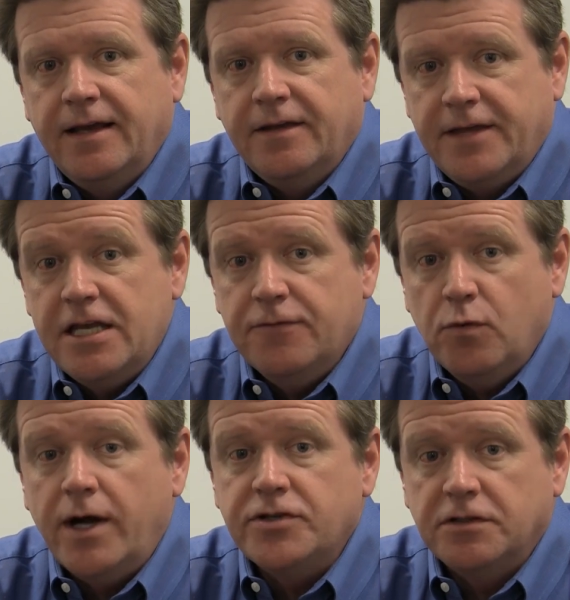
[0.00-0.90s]
Thank you for
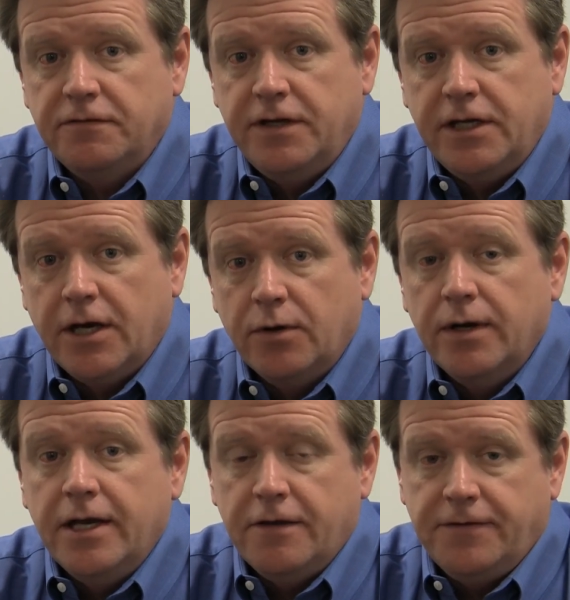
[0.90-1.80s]
watching the video.
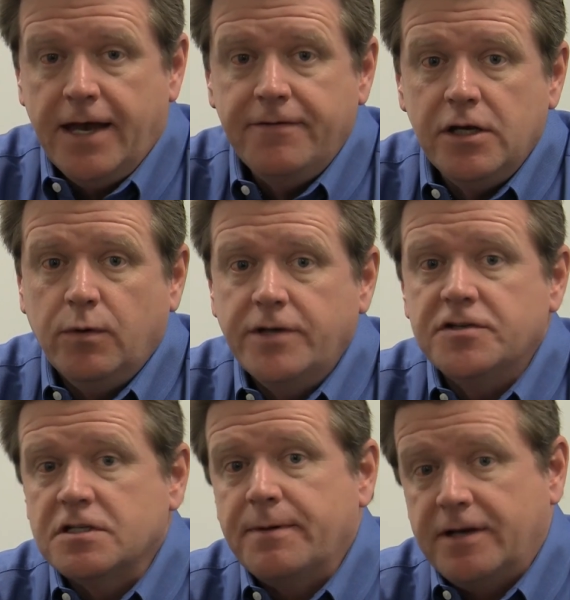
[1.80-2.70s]
If you have any
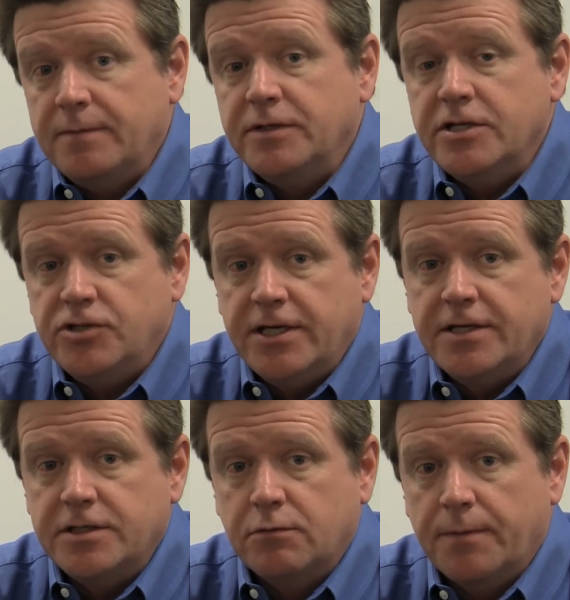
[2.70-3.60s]
questions about MTG
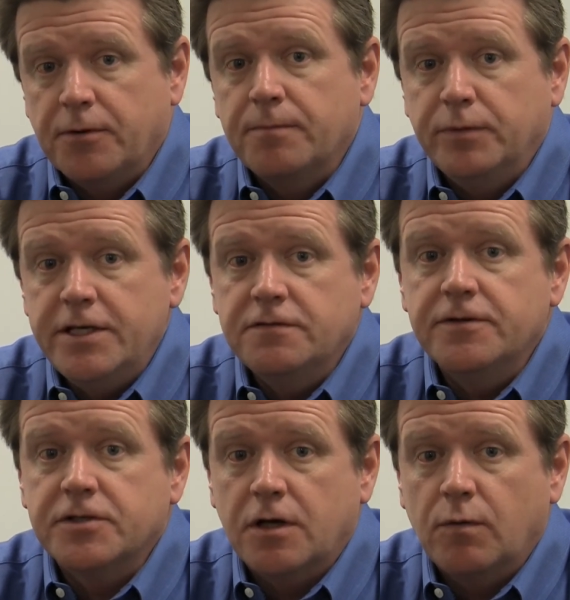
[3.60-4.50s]
EZ Gripper, please
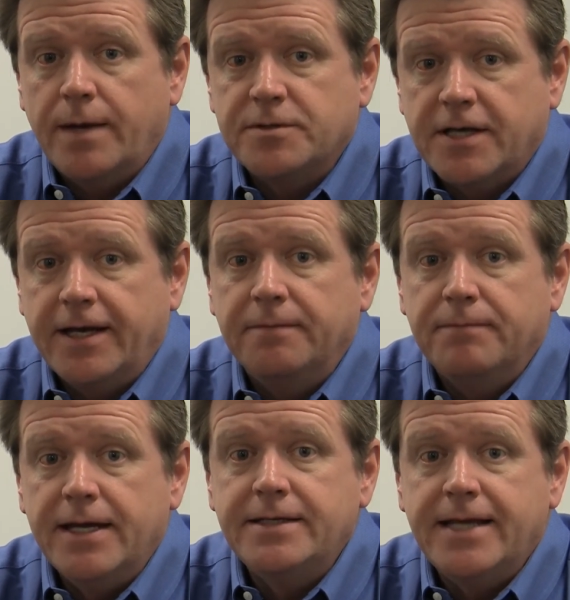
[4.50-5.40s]
visit our website,
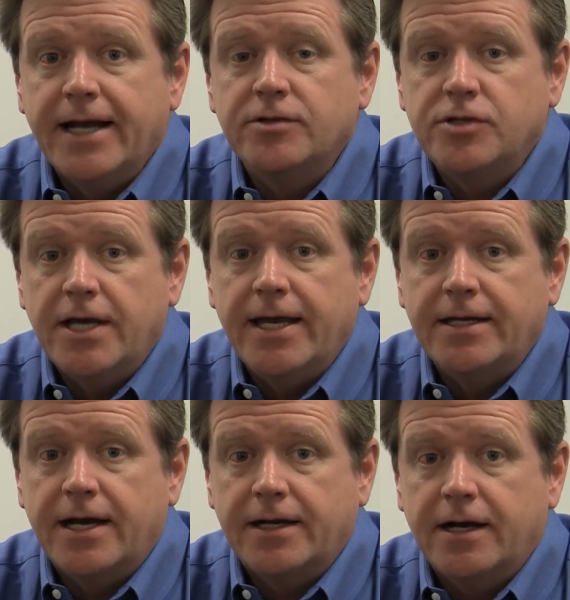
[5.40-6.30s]

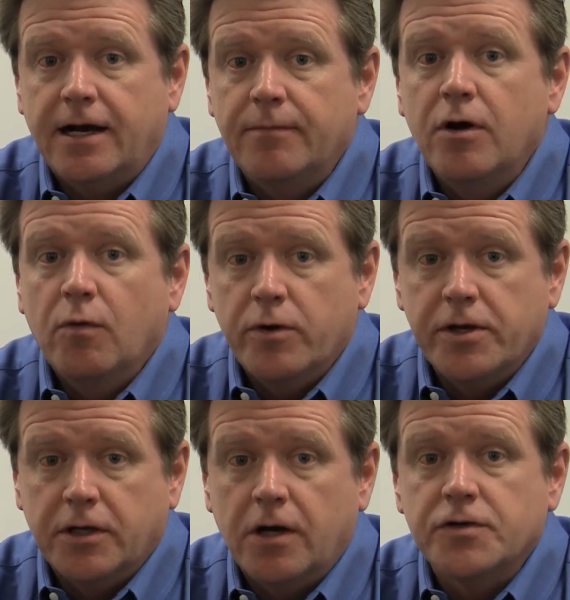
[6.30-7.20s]
medtechga.com, where you
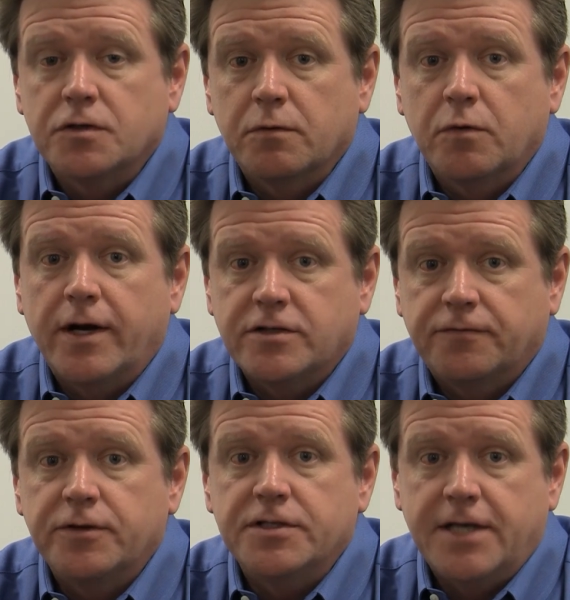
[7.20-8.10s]
can also request
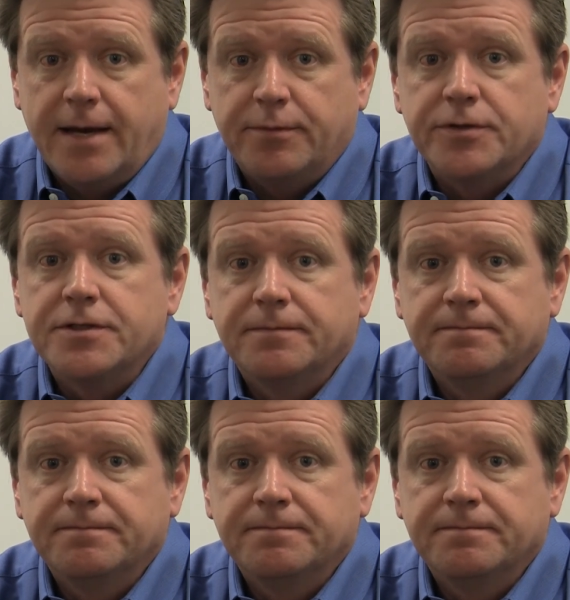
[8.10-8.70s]
free samples.